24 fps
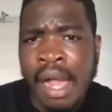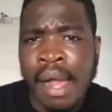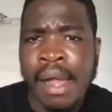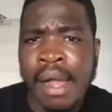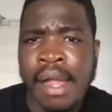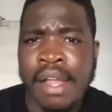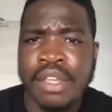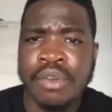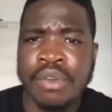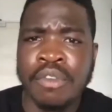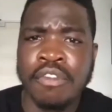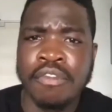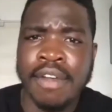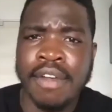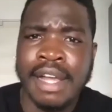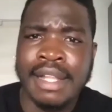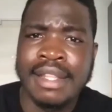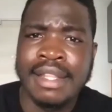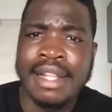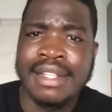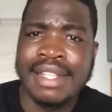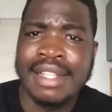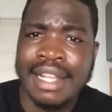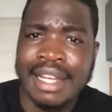you'll find that
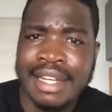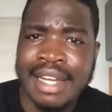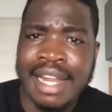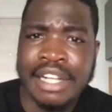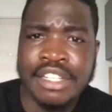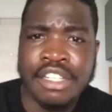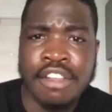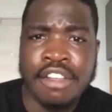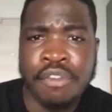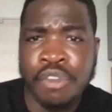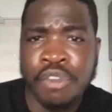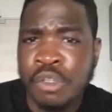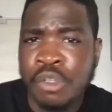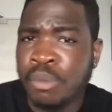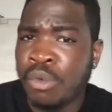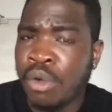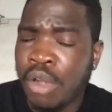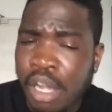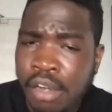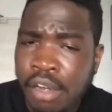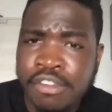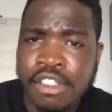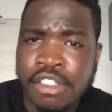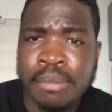talent actually feels more
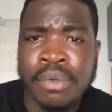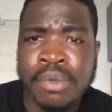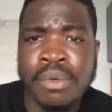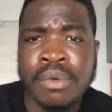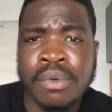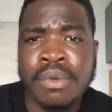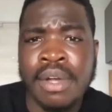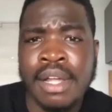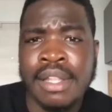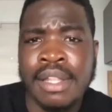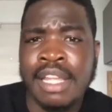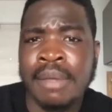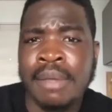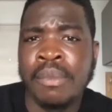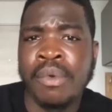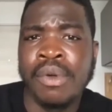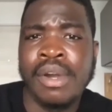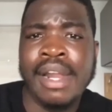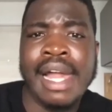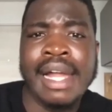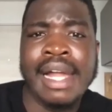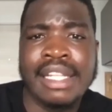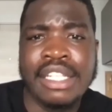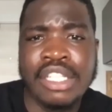comfortable. They're more
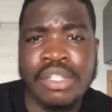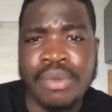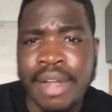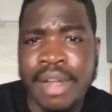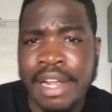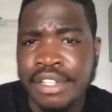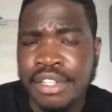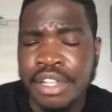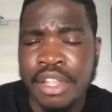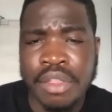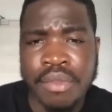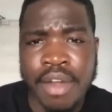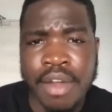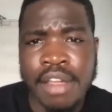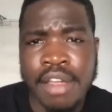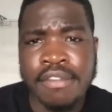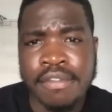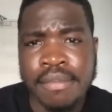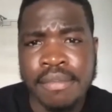likely to actually thrive.